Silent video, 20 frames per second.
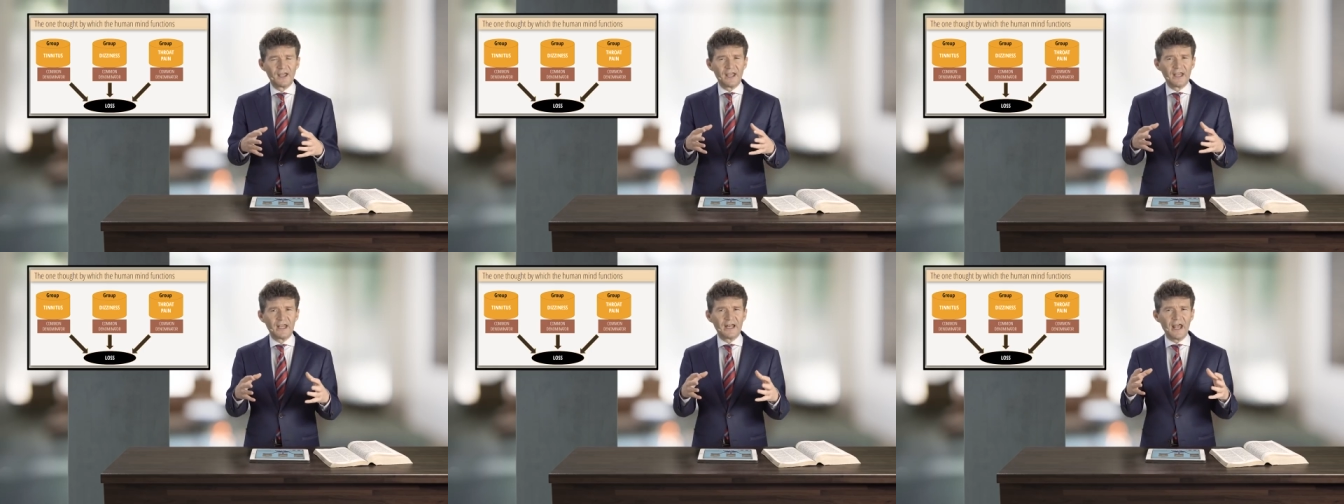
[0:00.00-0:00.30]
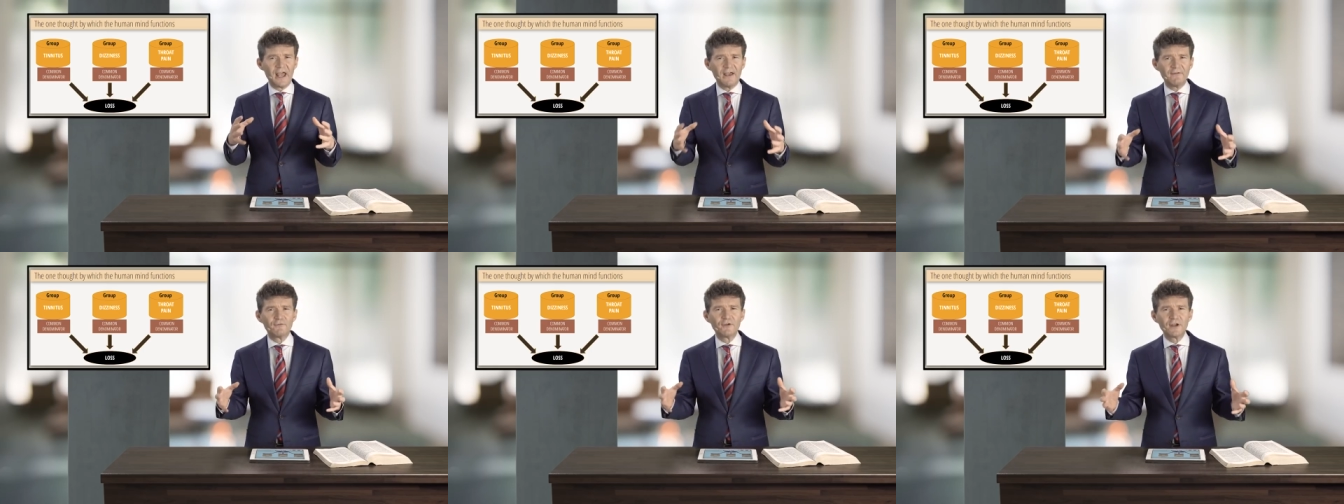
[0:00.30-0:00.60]

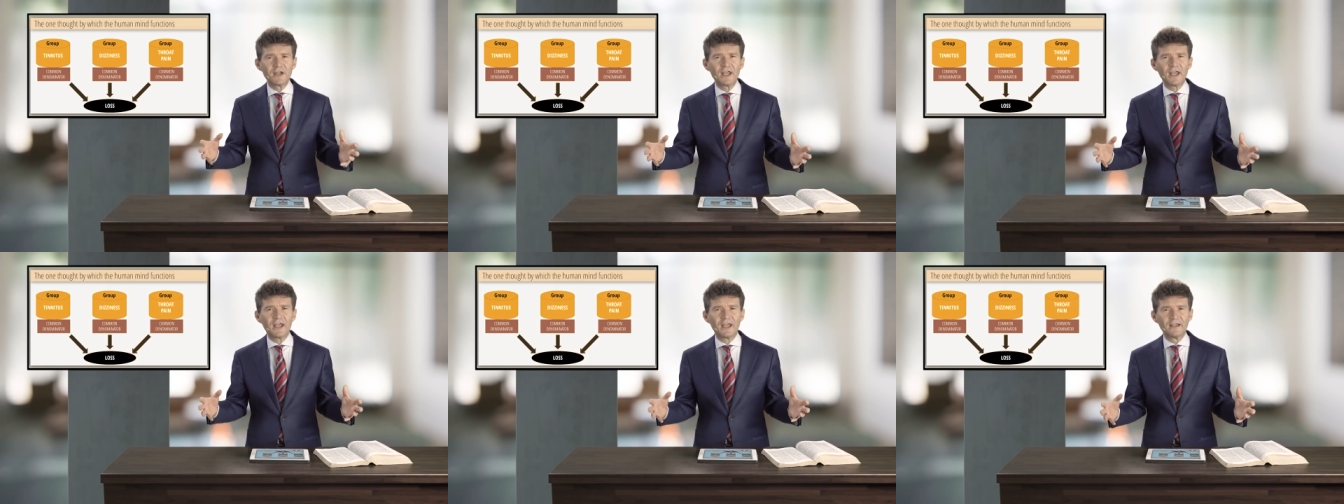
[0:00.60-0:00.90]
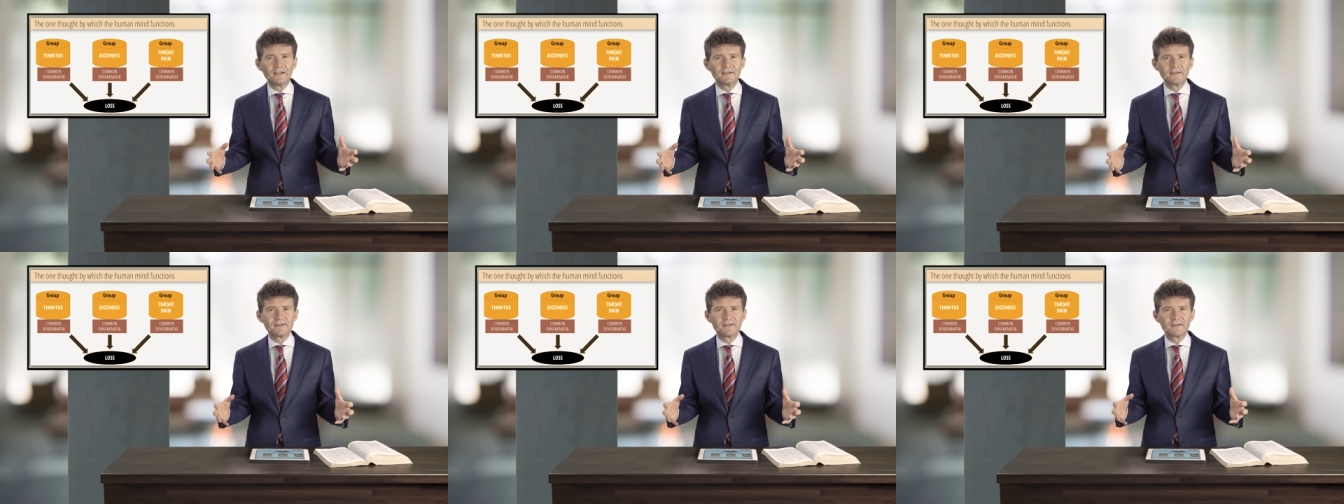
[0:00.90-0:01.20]
in every
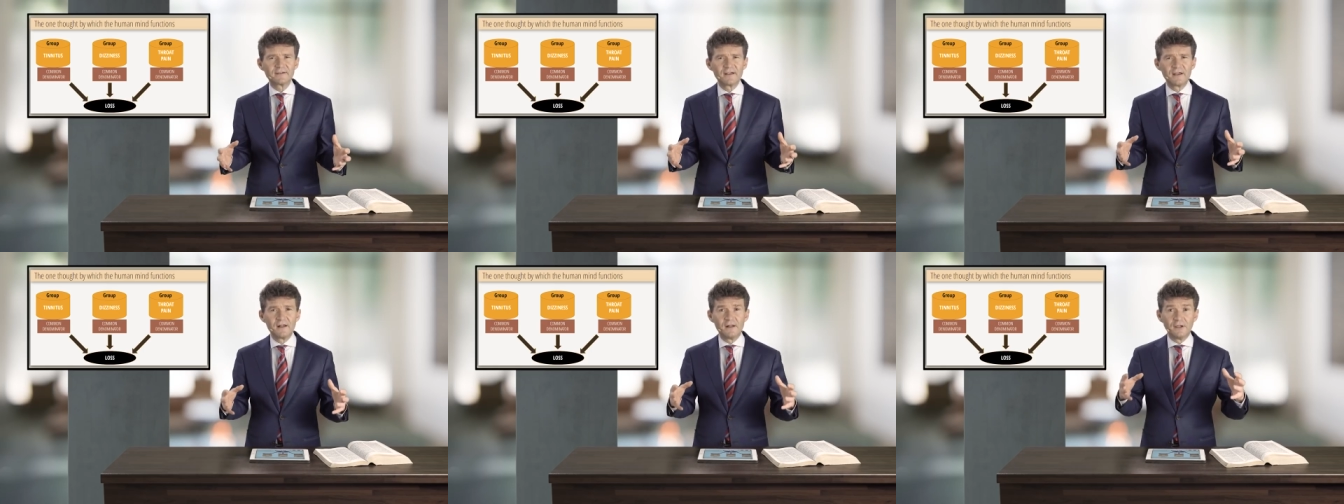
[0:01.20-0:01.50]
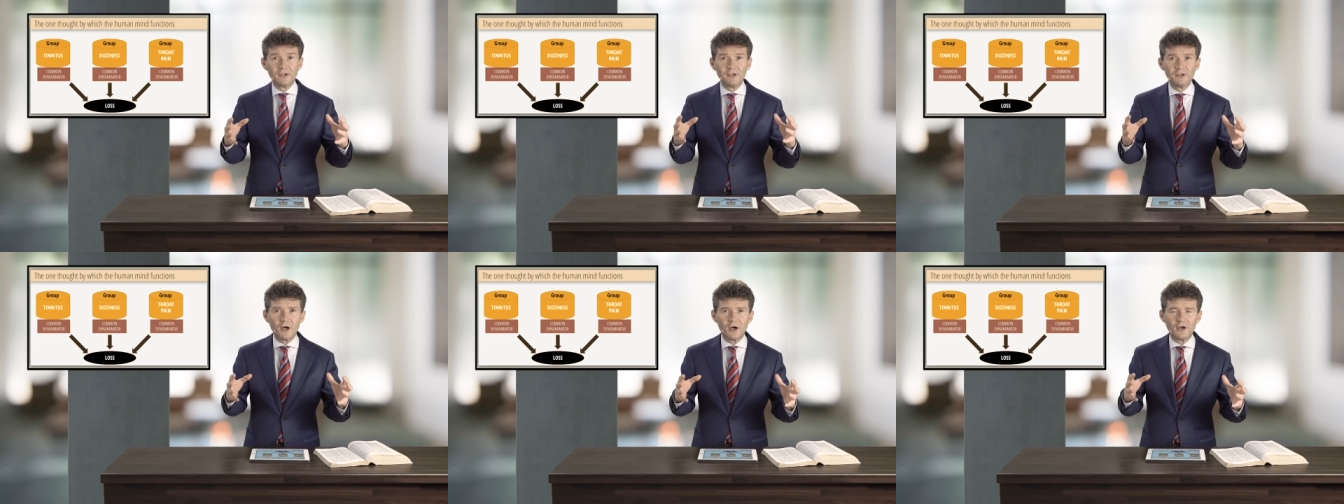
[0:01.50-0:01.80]
case,
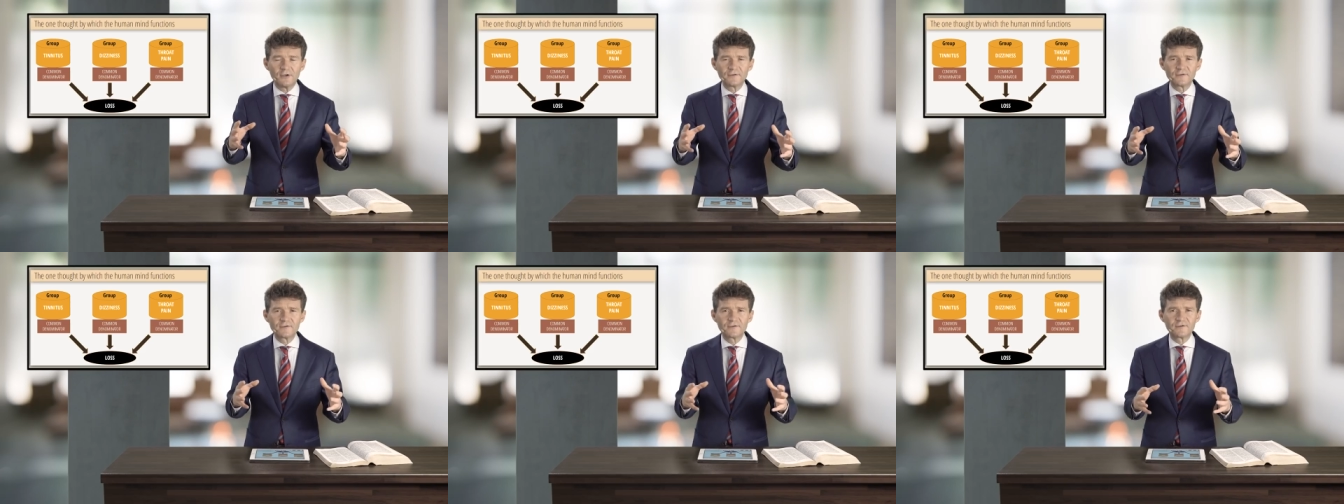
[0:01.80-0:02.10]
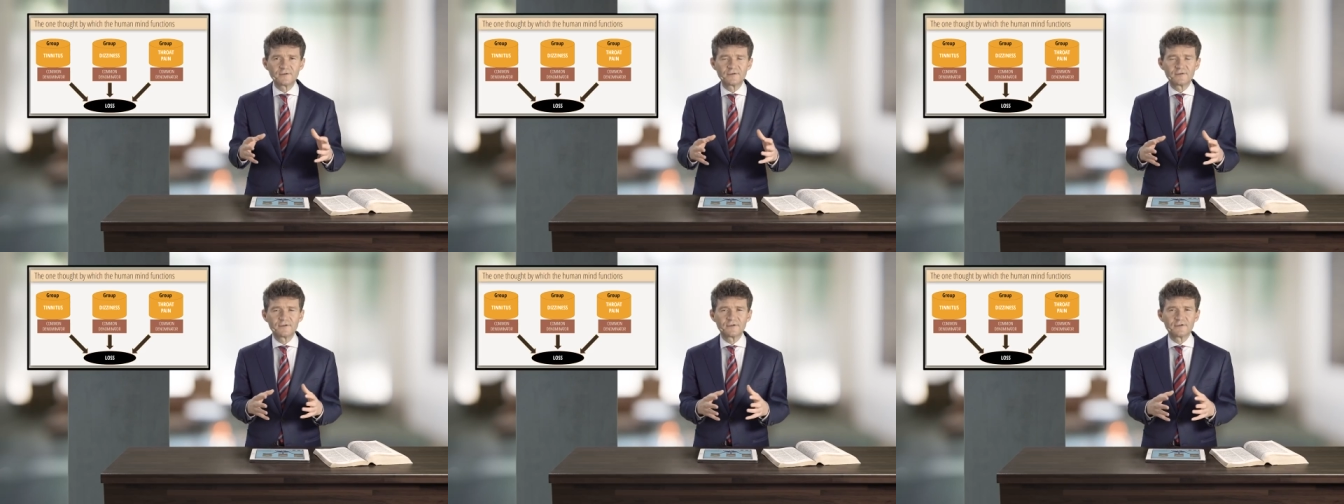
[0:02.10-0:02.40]

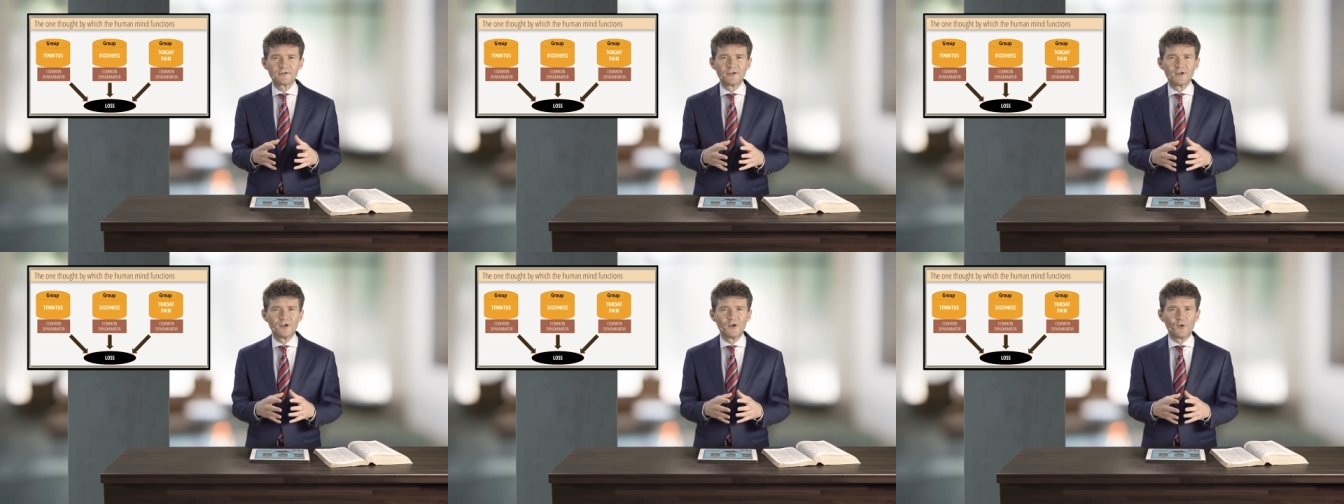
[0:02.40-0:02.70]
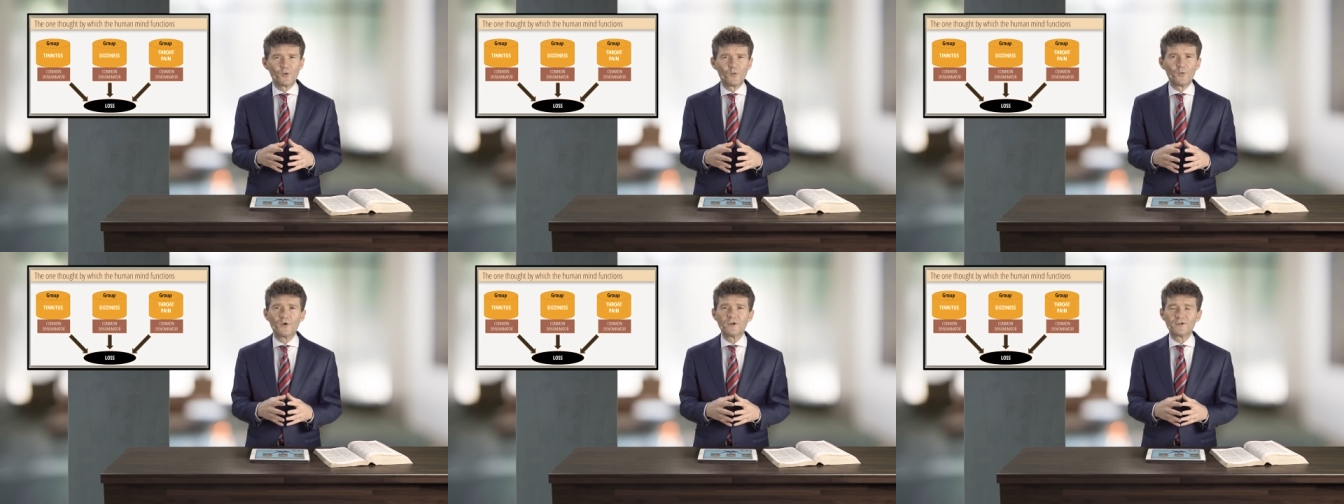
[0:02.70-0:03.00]
loss
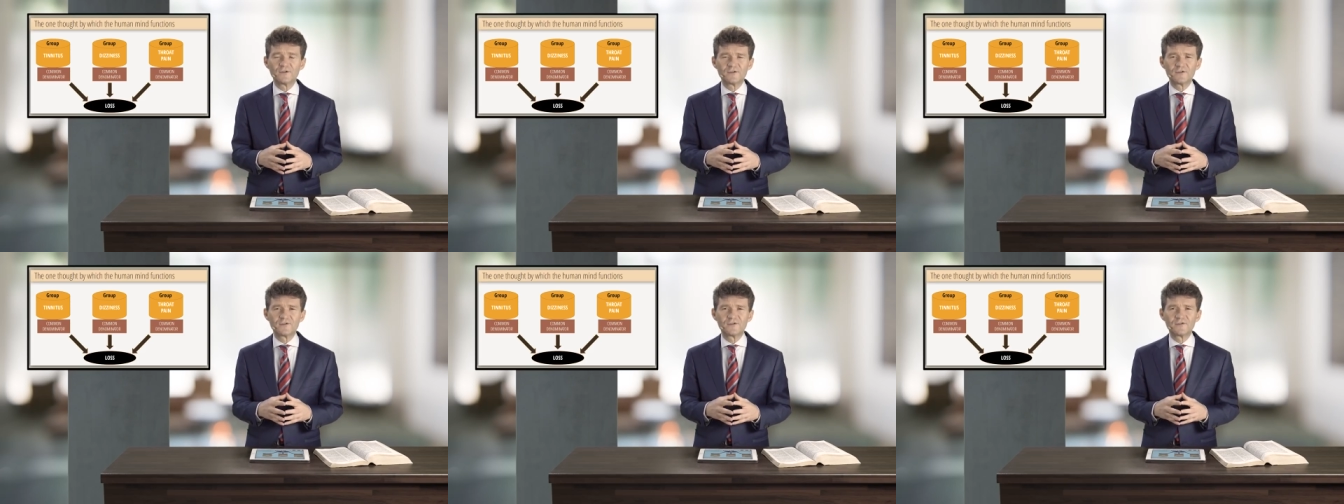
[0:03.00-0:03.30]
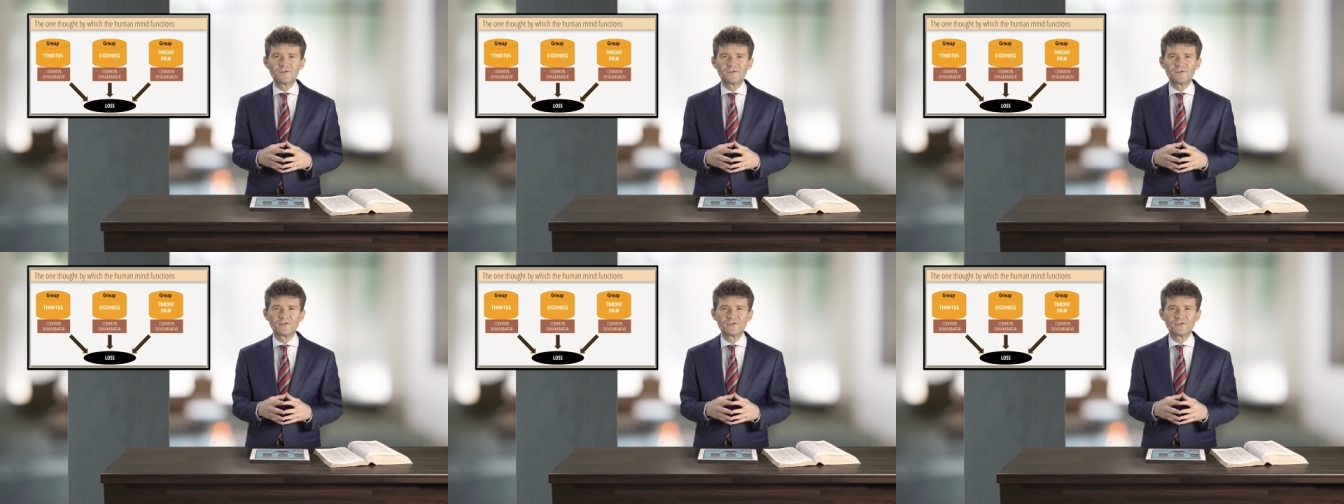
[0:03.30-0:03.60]

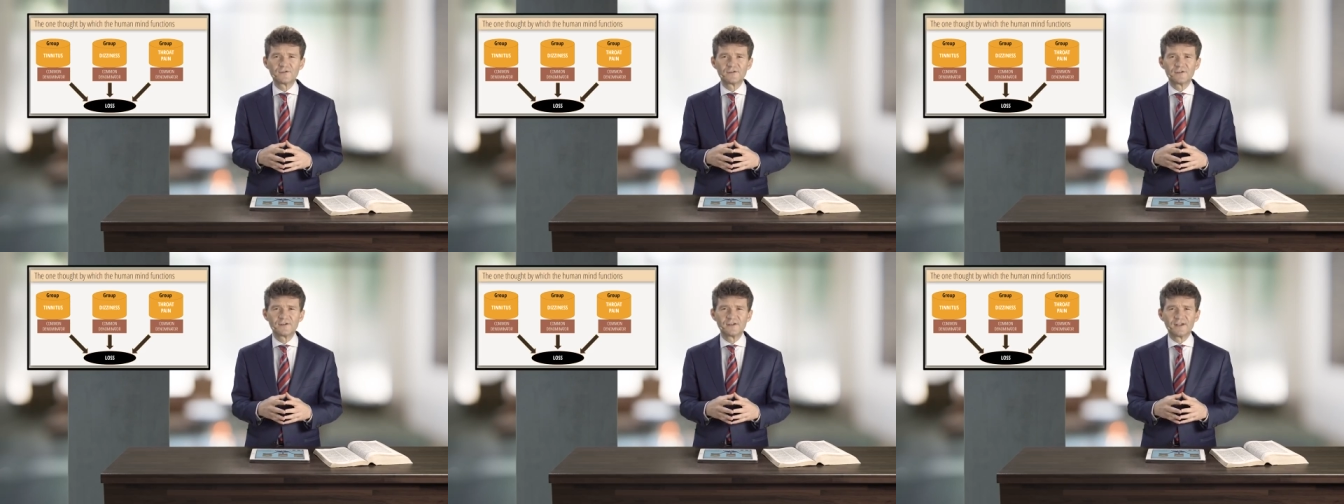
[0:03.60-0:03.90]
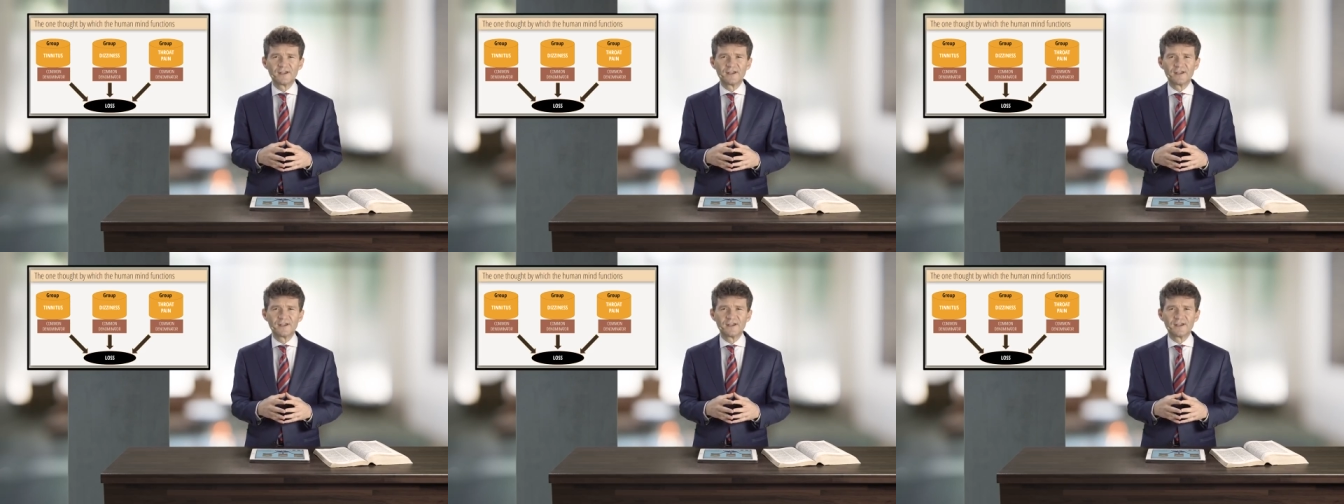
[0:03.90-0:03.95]
was